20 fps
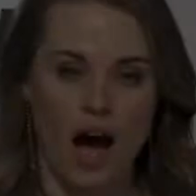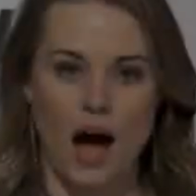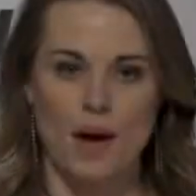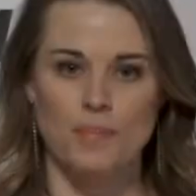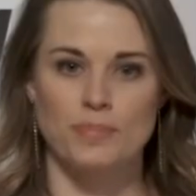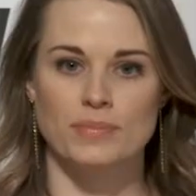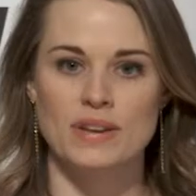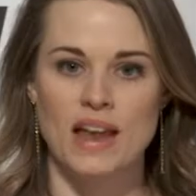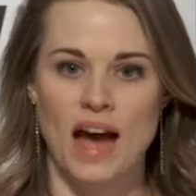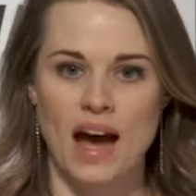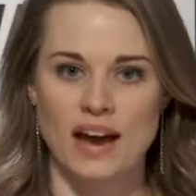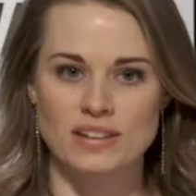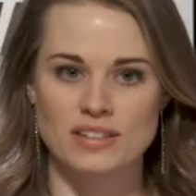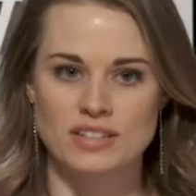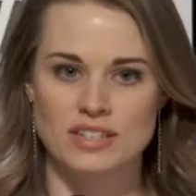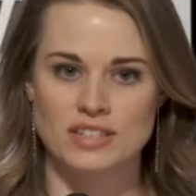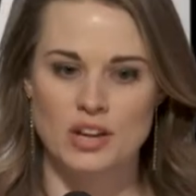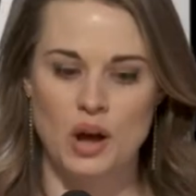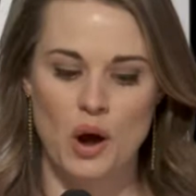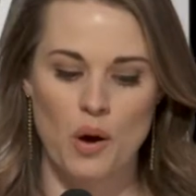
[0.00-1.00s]
Up
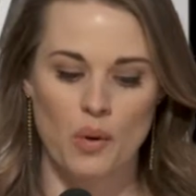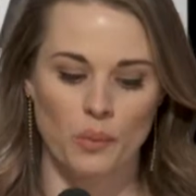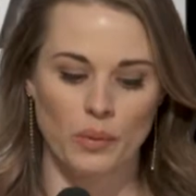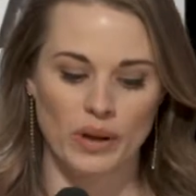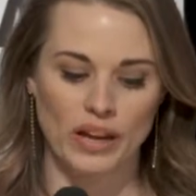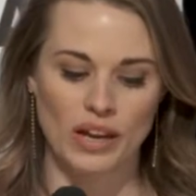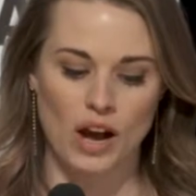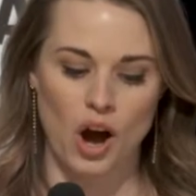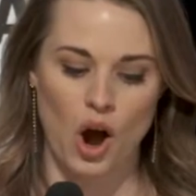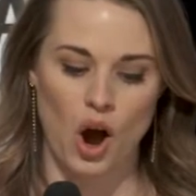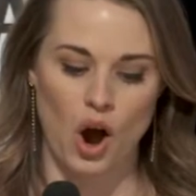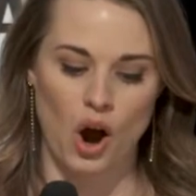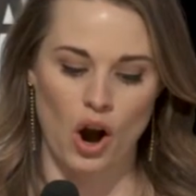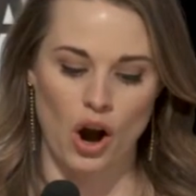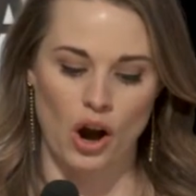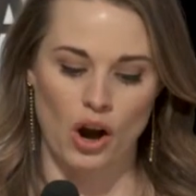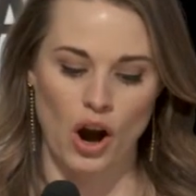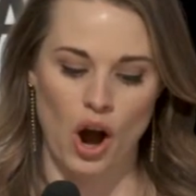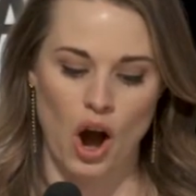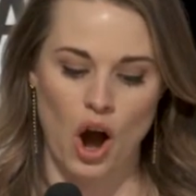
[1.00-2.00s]
next, we
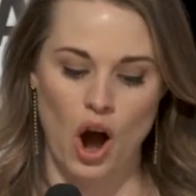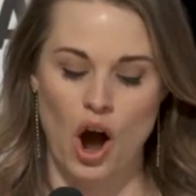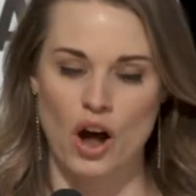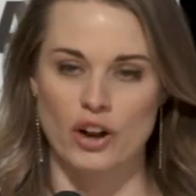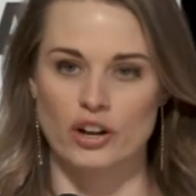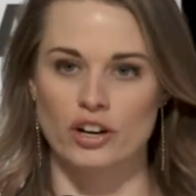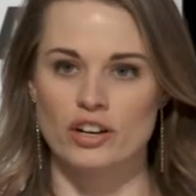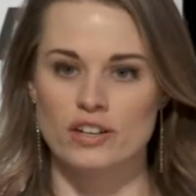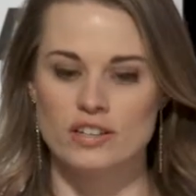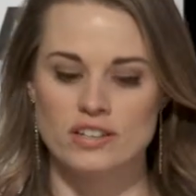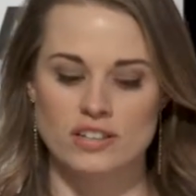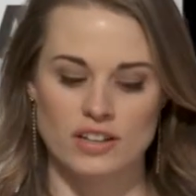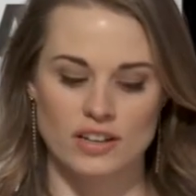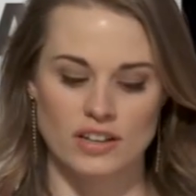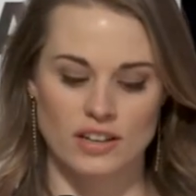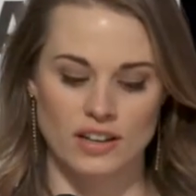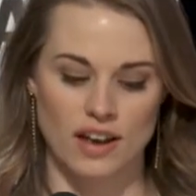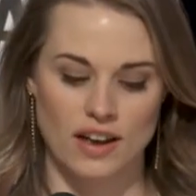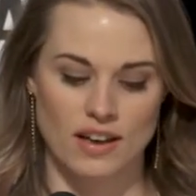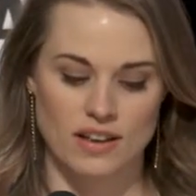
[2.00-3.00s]
are honored
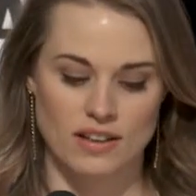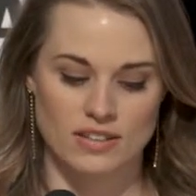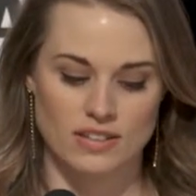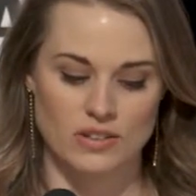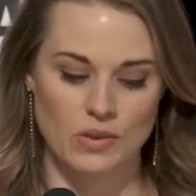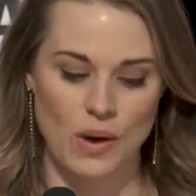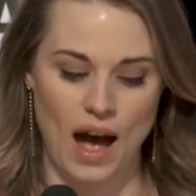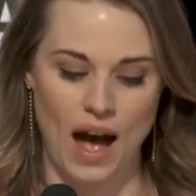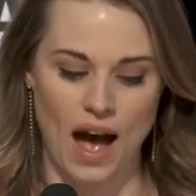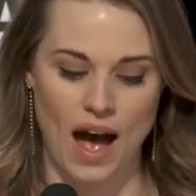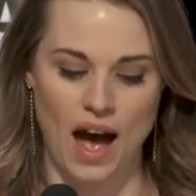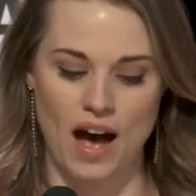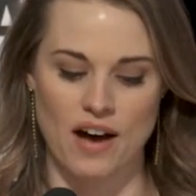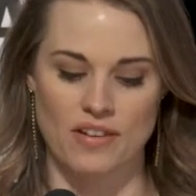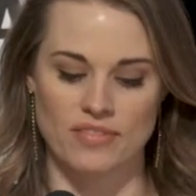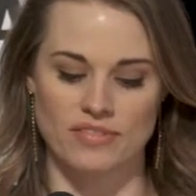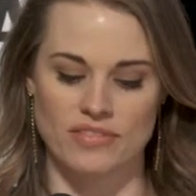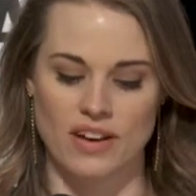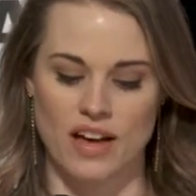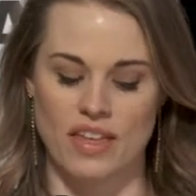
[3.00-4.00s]
to
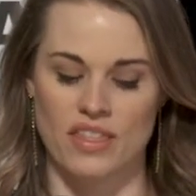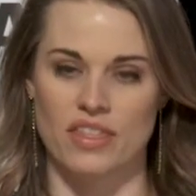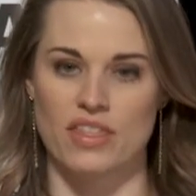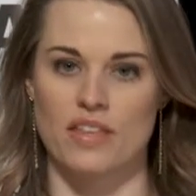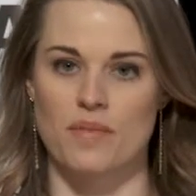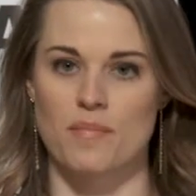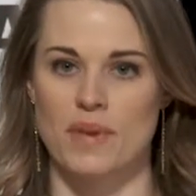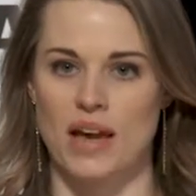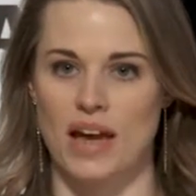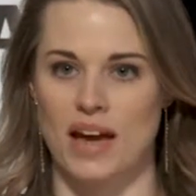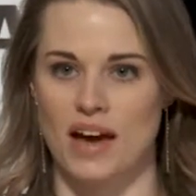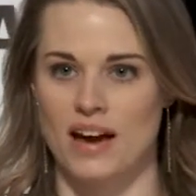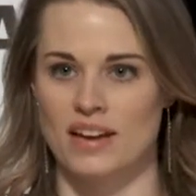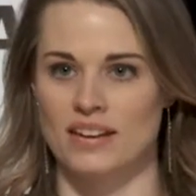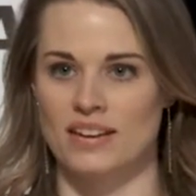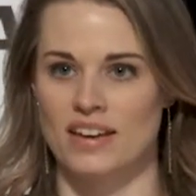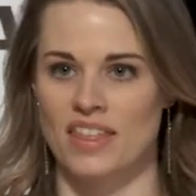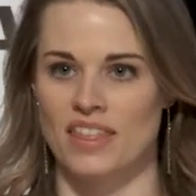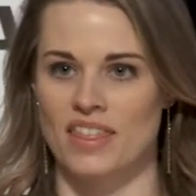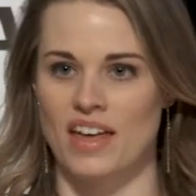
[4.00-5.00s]
have the
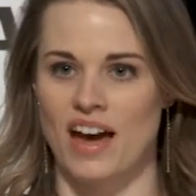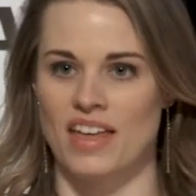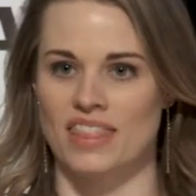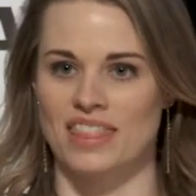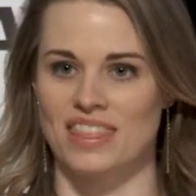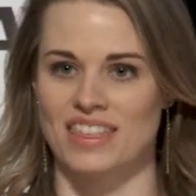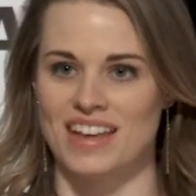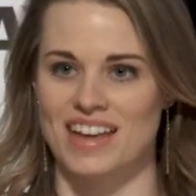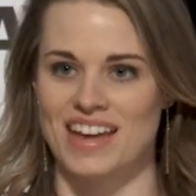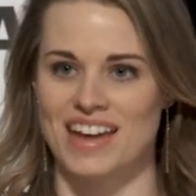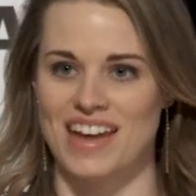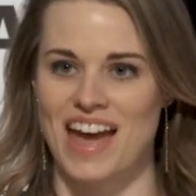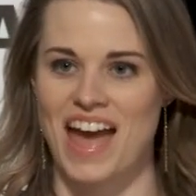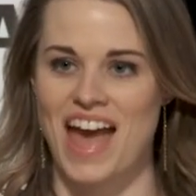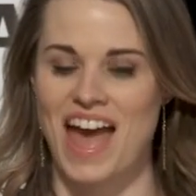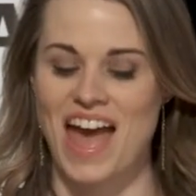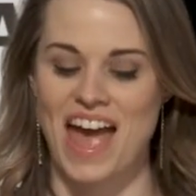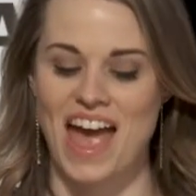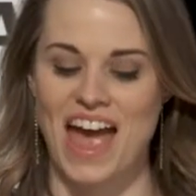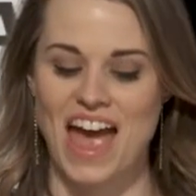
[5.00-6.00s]
man that the
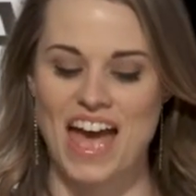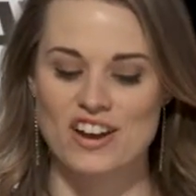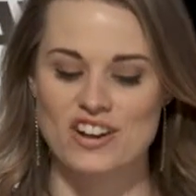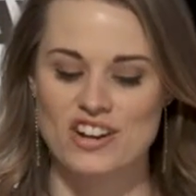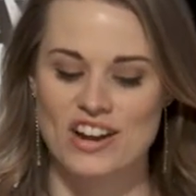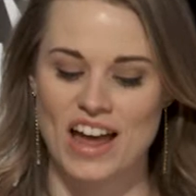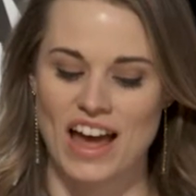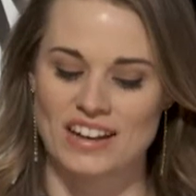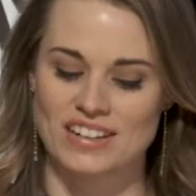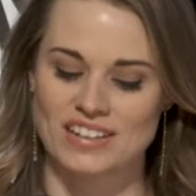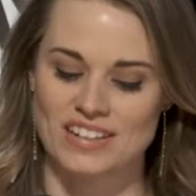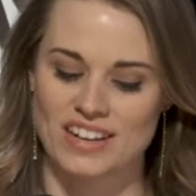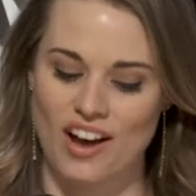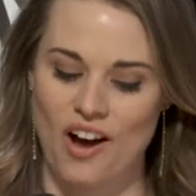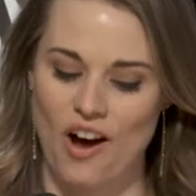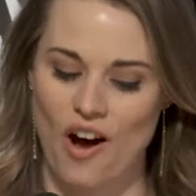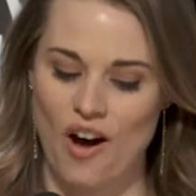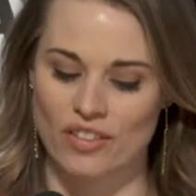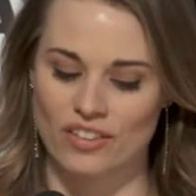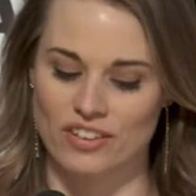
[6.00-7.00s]
Internet
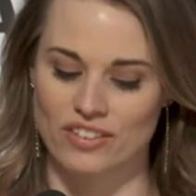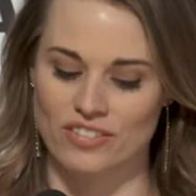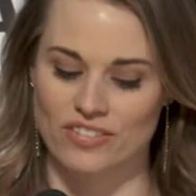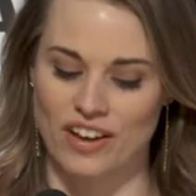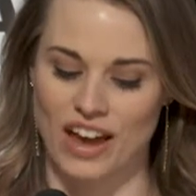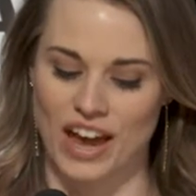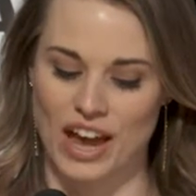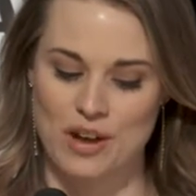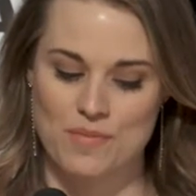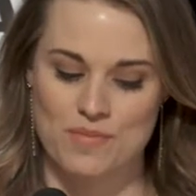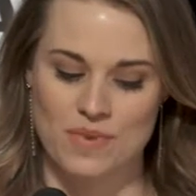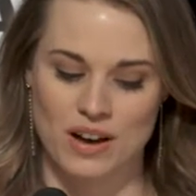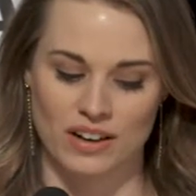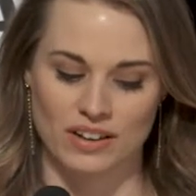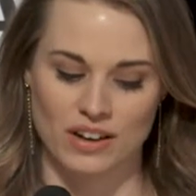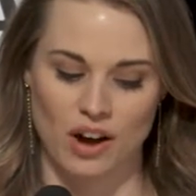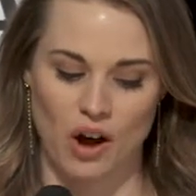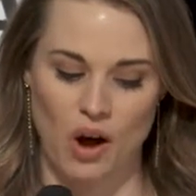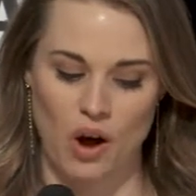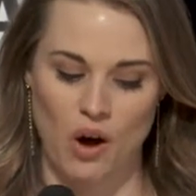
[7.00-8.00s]
Hall of Fame
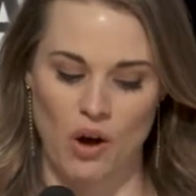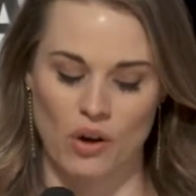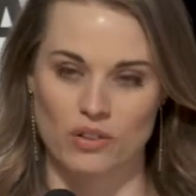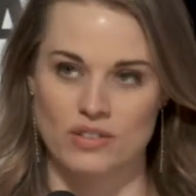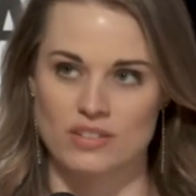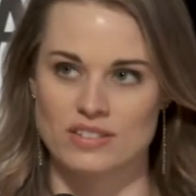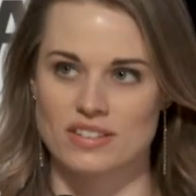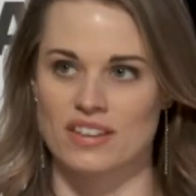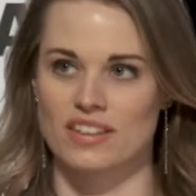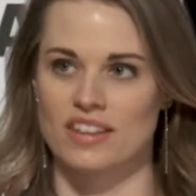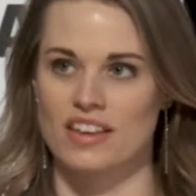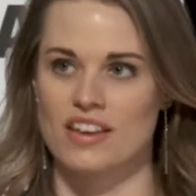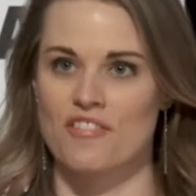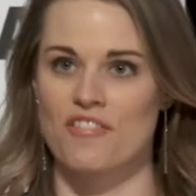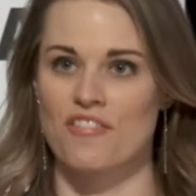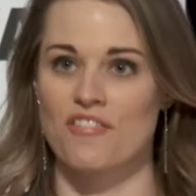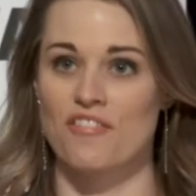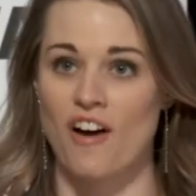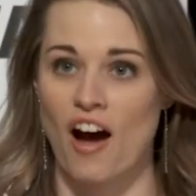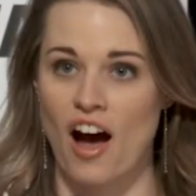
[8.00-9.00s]
calls the
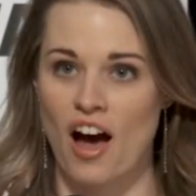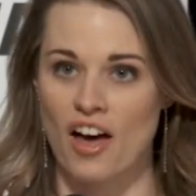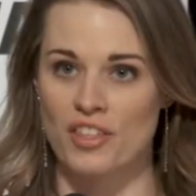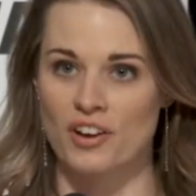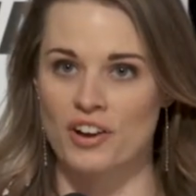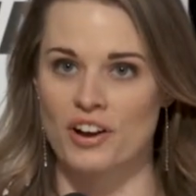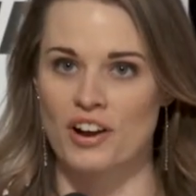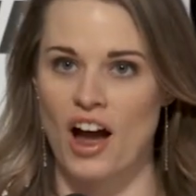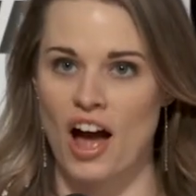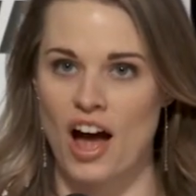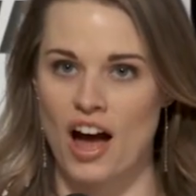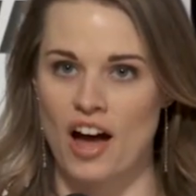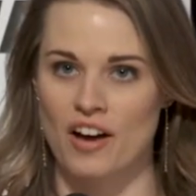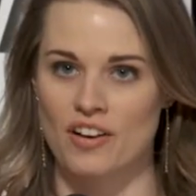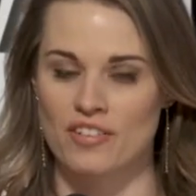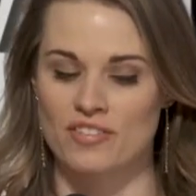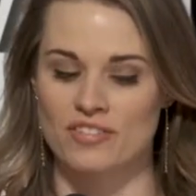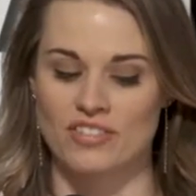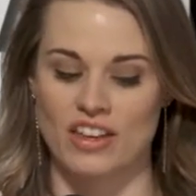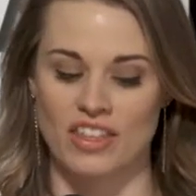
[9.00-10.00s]
father
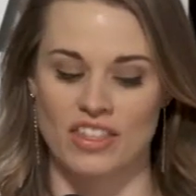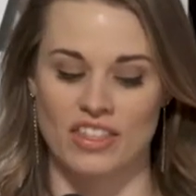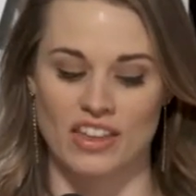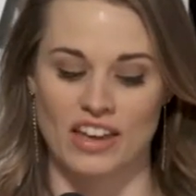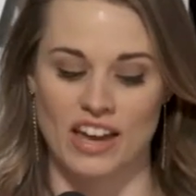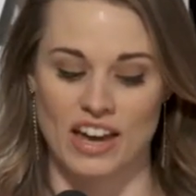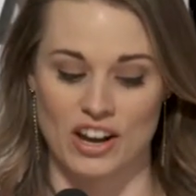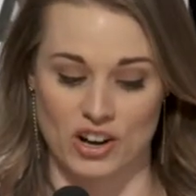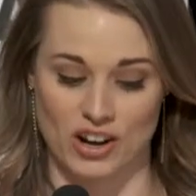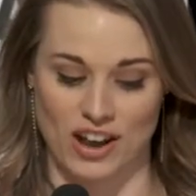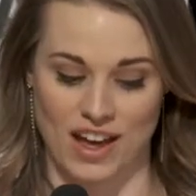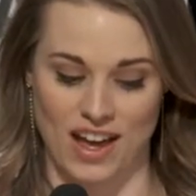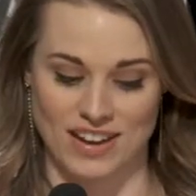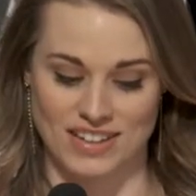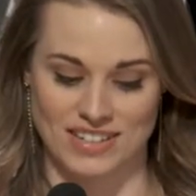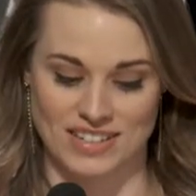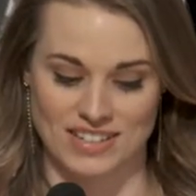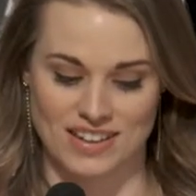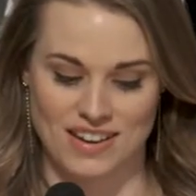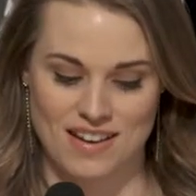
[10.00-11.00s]
of the
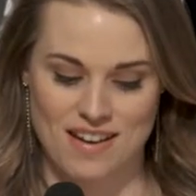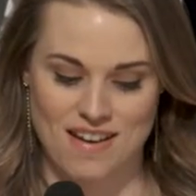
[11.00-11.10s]
Internet.